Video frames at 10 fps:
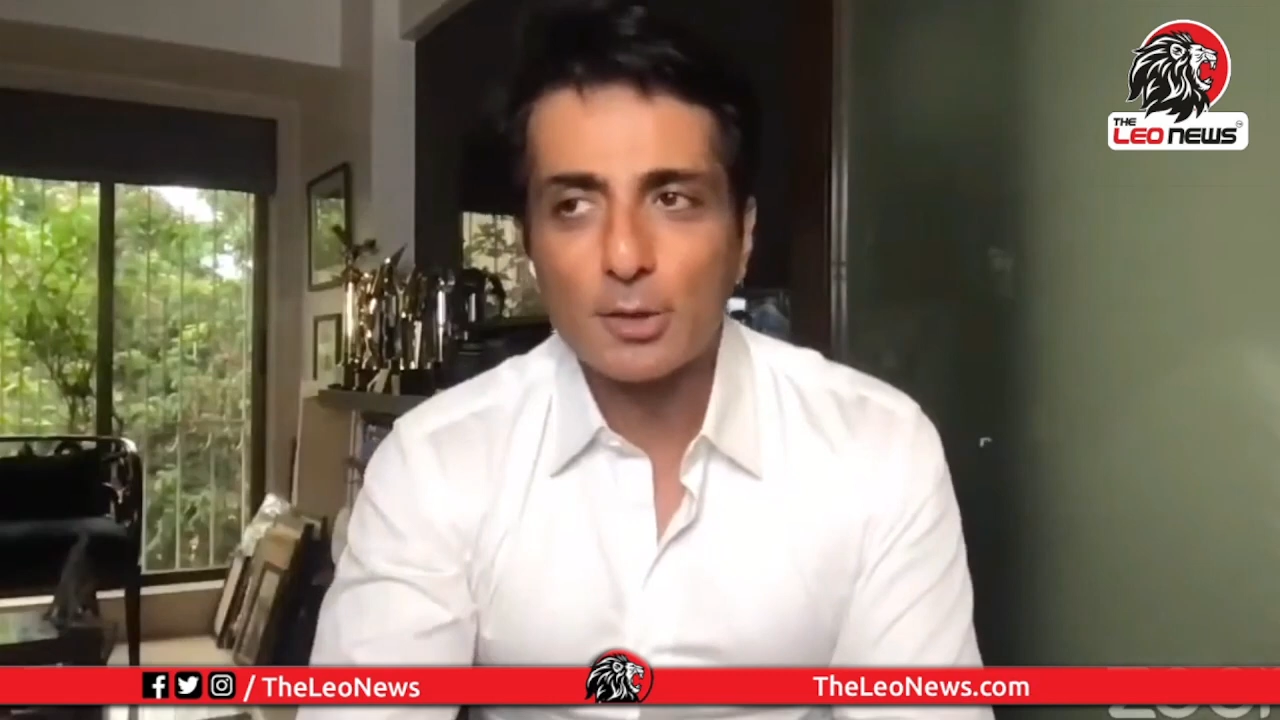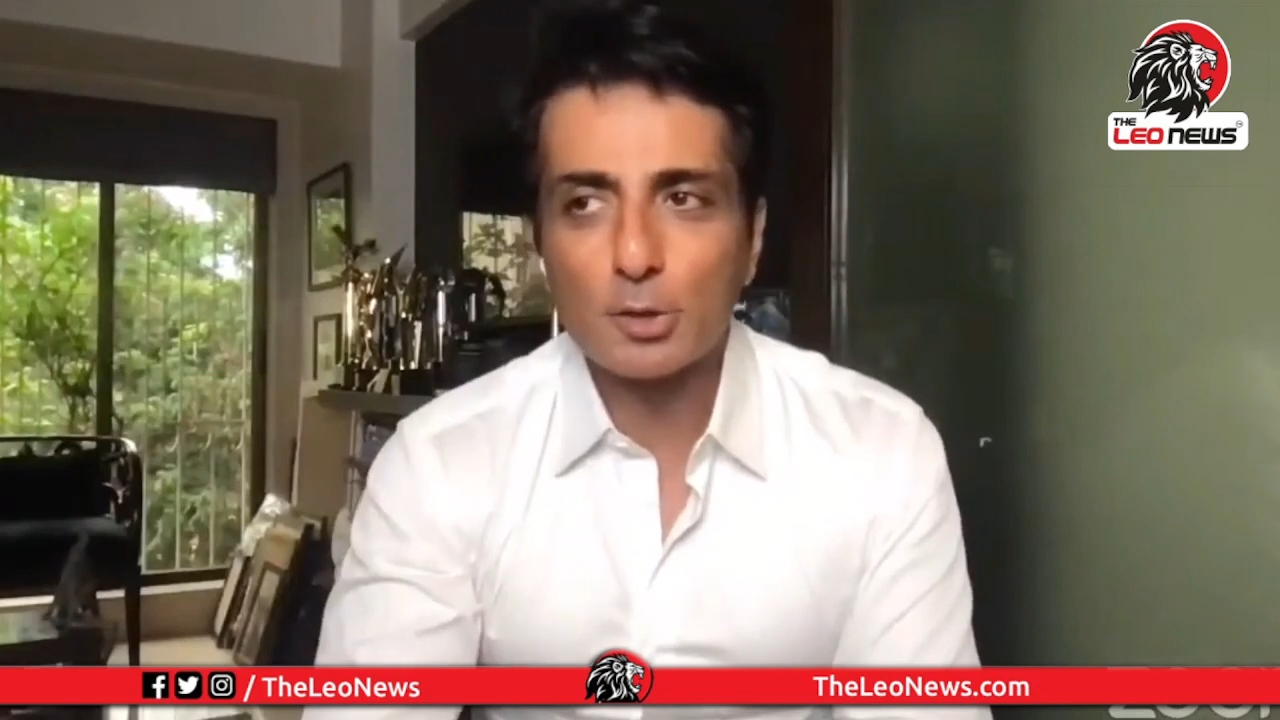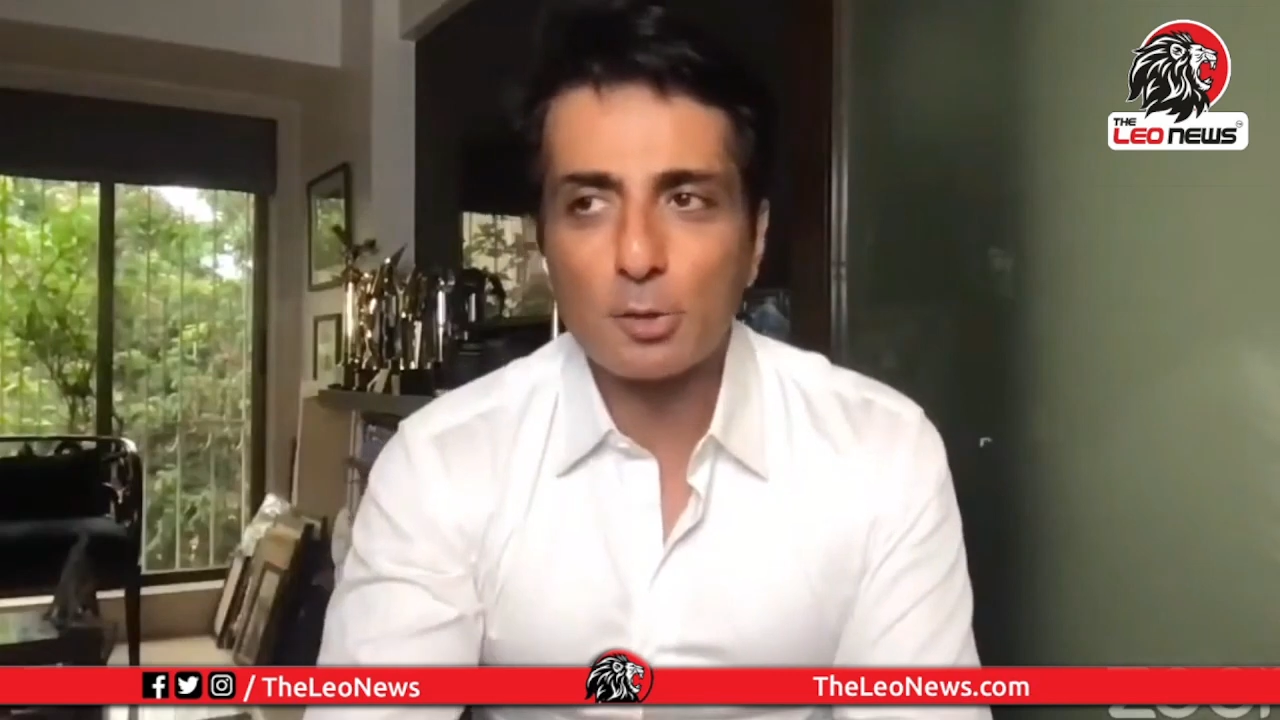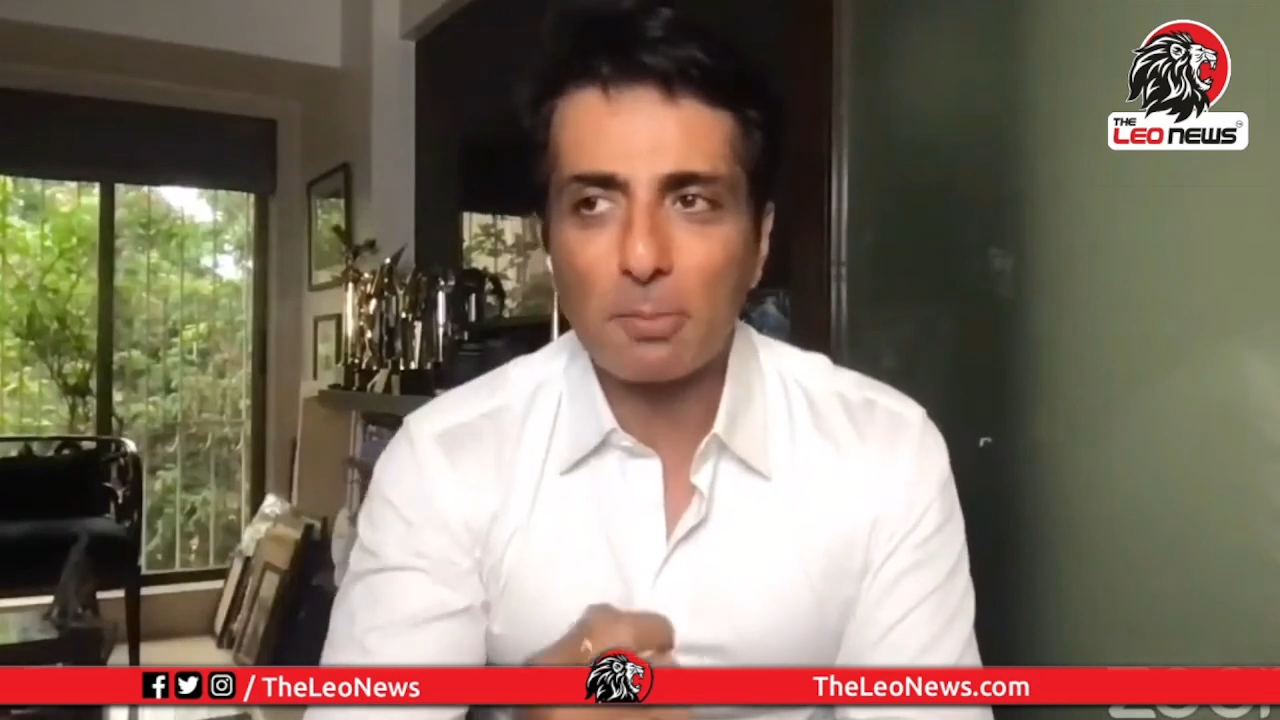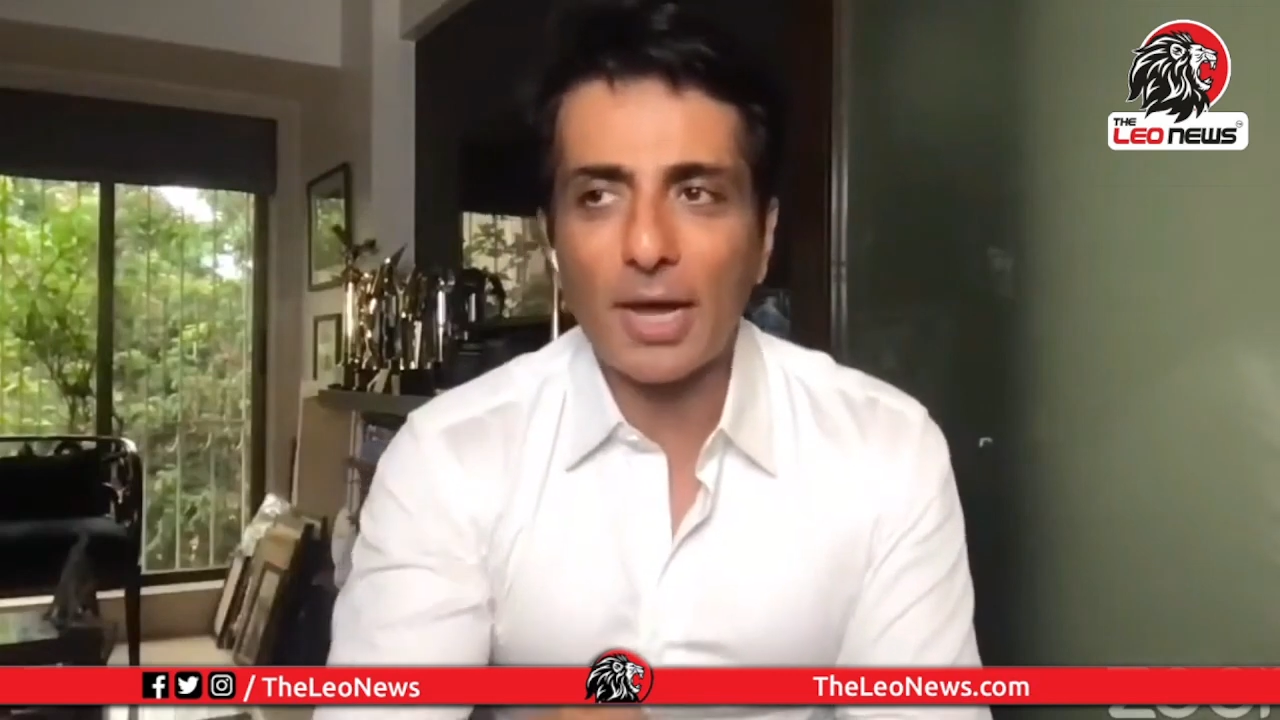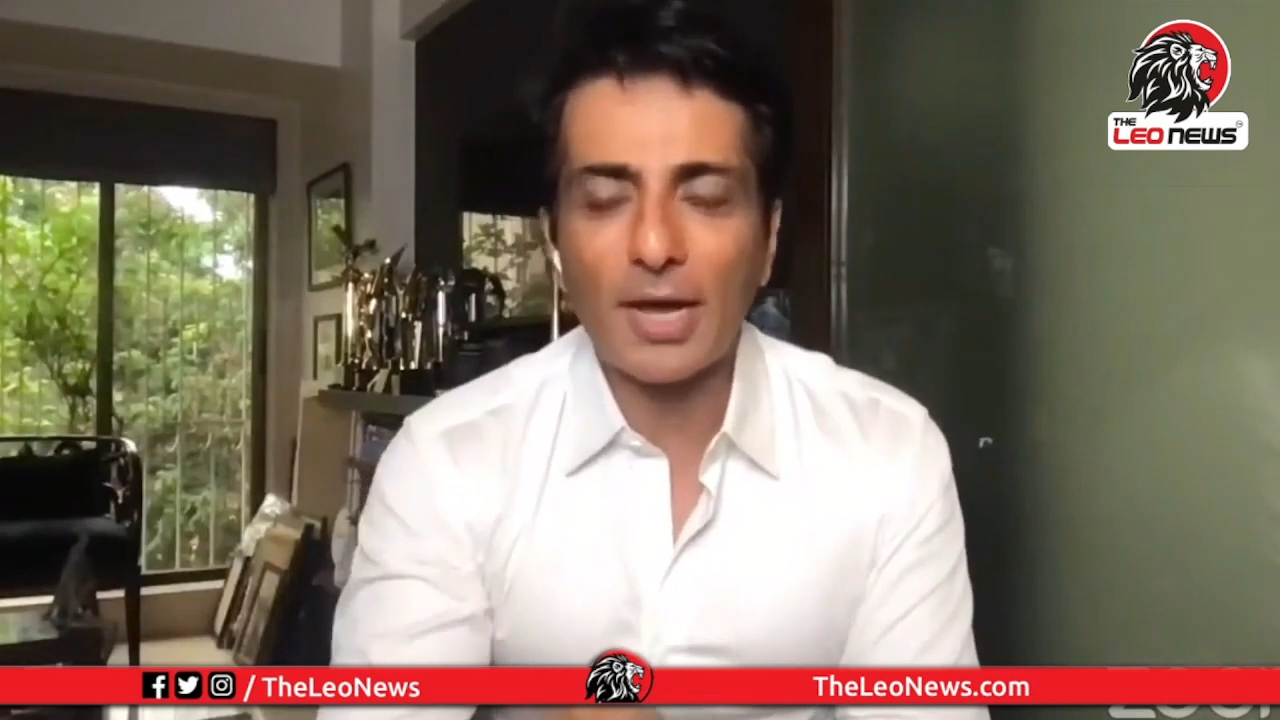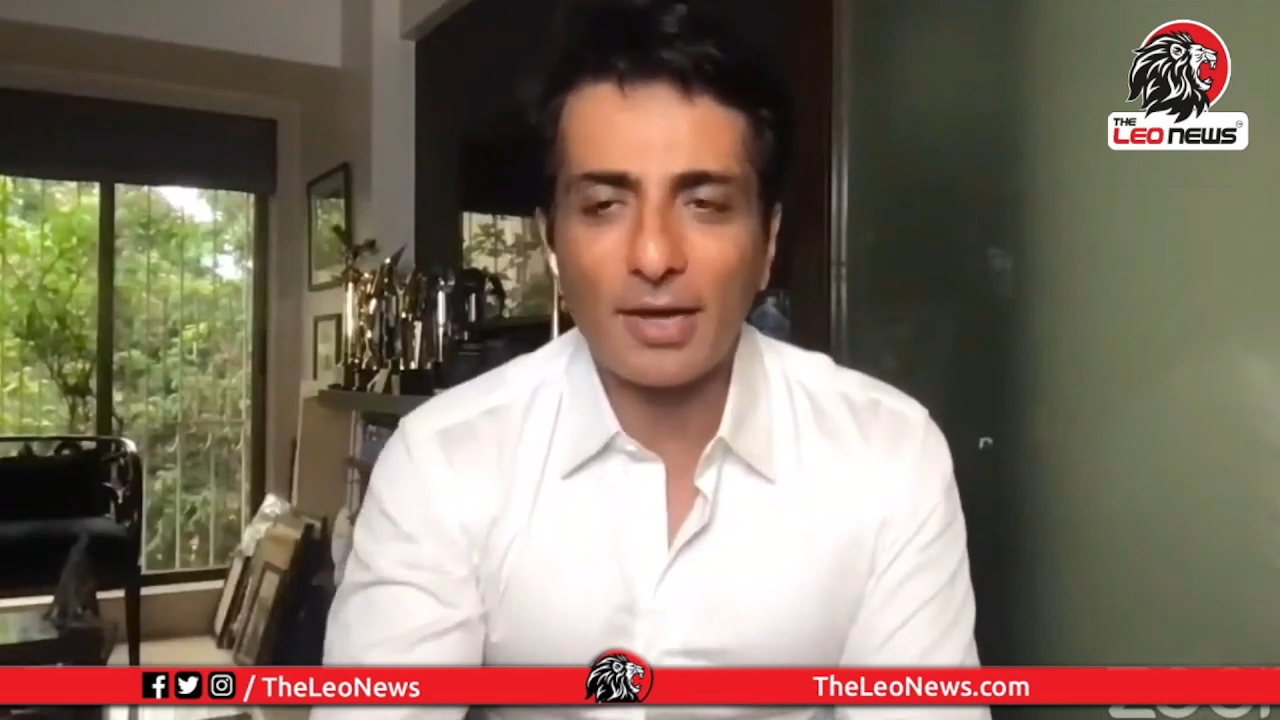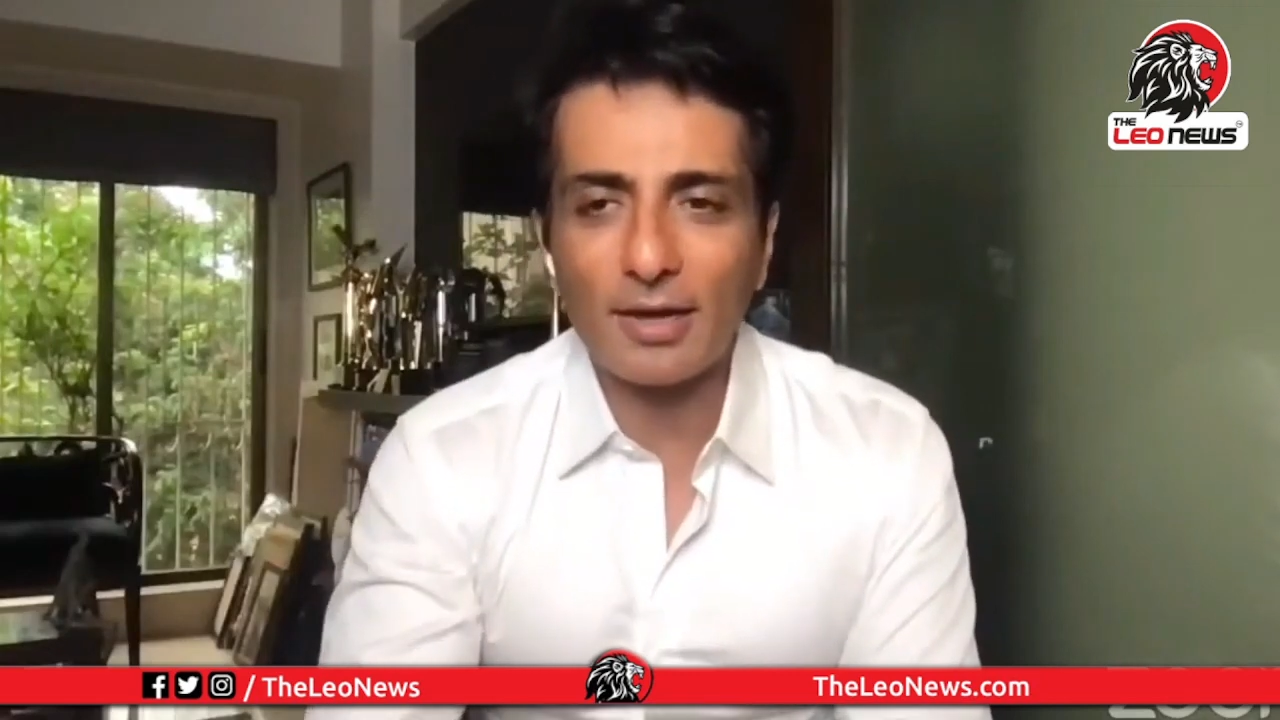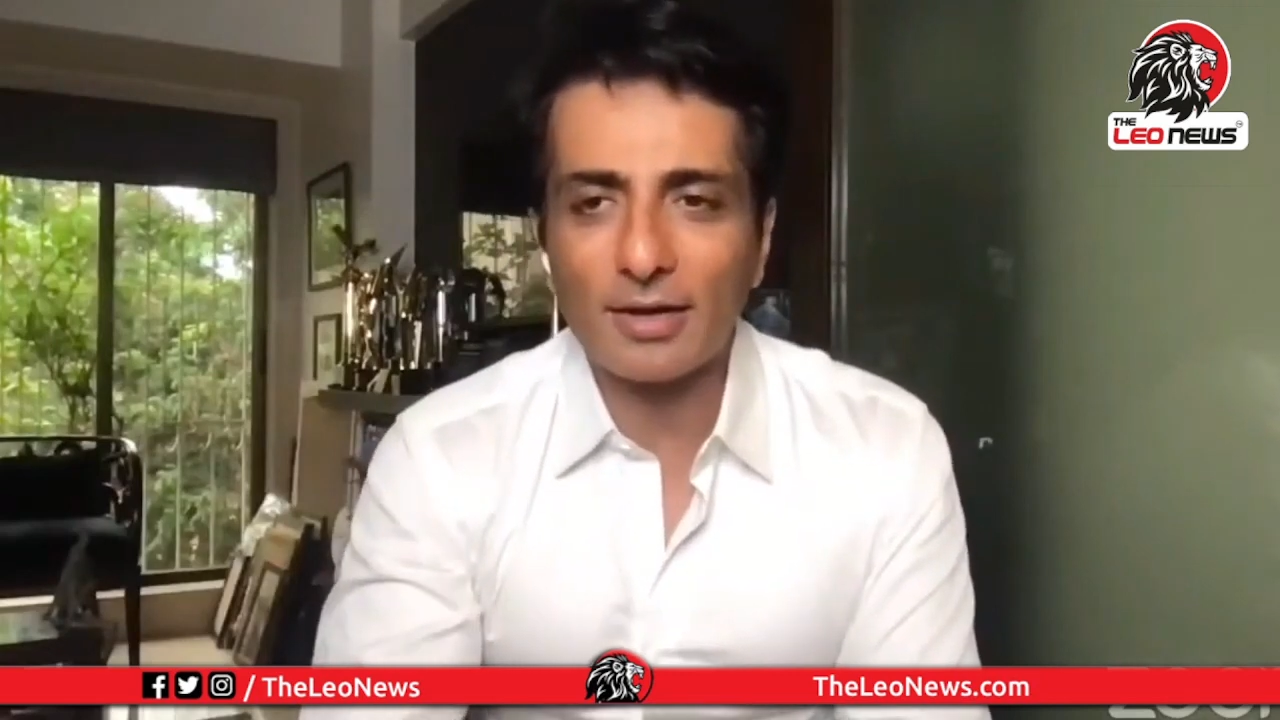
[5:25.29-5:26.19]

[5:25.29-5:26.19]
So my